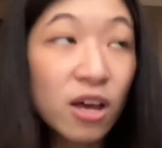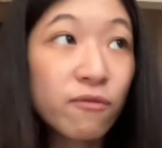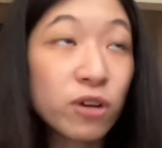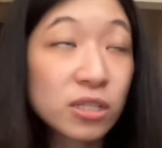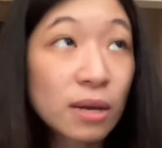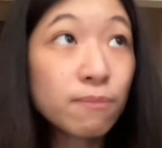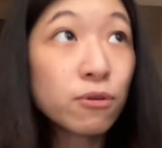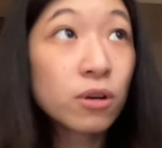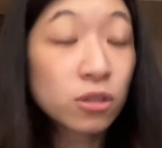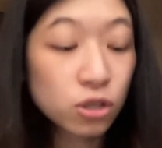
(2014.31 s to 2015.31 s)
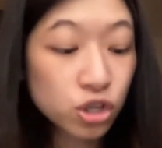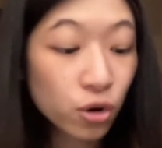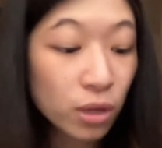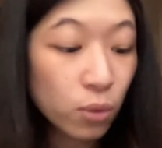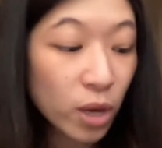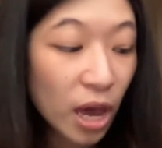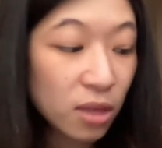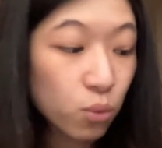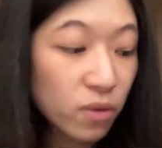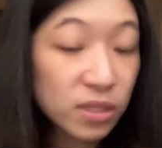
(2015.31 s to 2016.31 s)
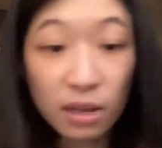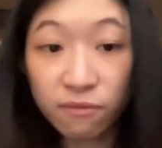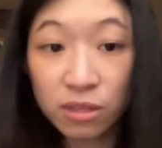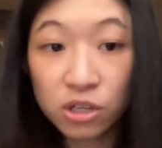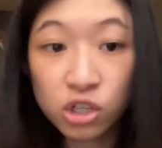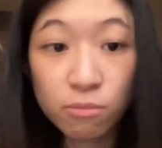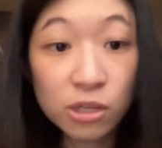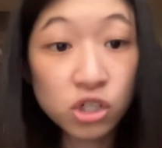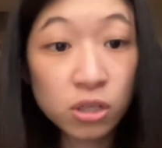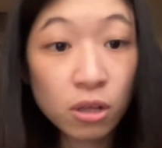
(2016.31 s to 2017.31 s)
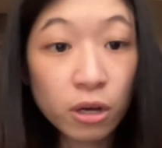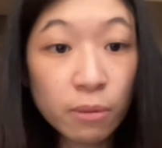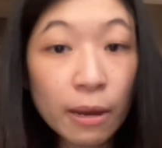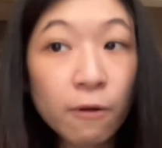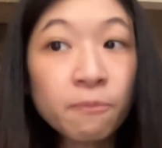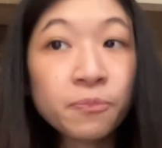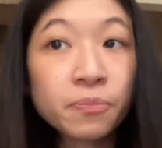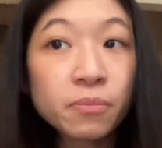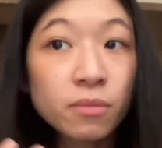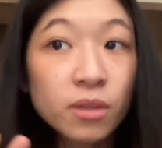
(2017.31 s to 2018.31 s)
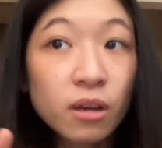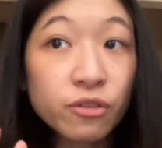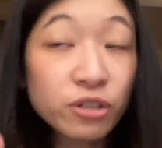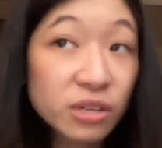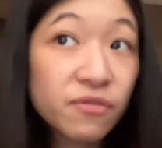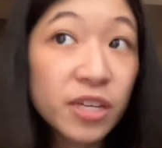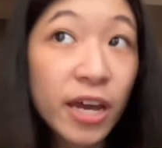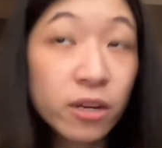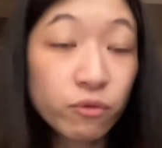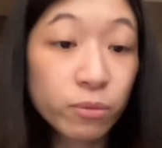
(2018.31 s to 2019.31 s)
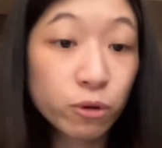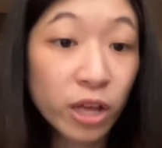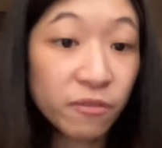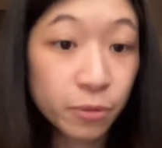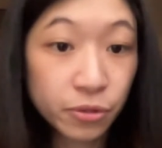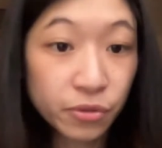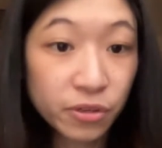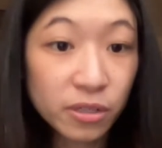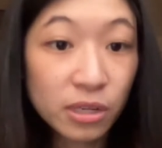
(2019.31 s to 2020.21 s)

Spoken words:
For example, in the show that we had with Stephanie, she mentioned a lot about there are different kind of remote live producers.